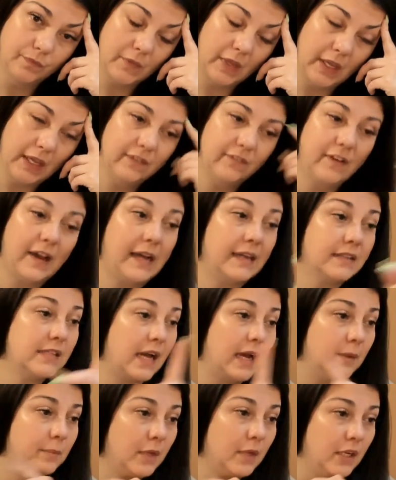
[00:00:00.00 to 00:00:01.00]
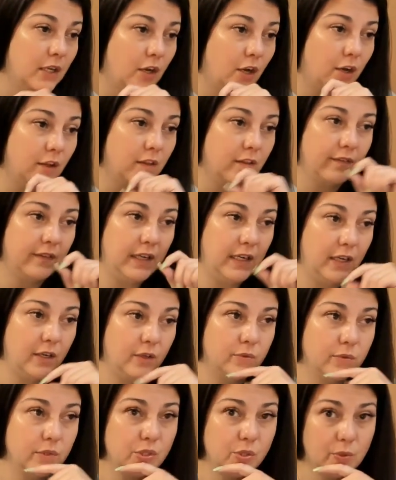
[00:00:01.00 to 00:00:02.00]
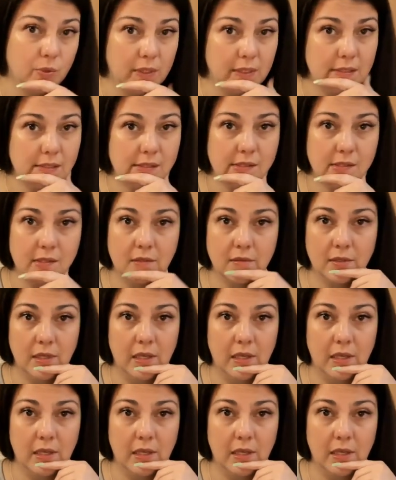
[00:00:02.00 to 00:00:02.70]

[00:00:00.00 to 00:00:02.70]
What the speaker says: In fact, I'm going to call the video Rejoice,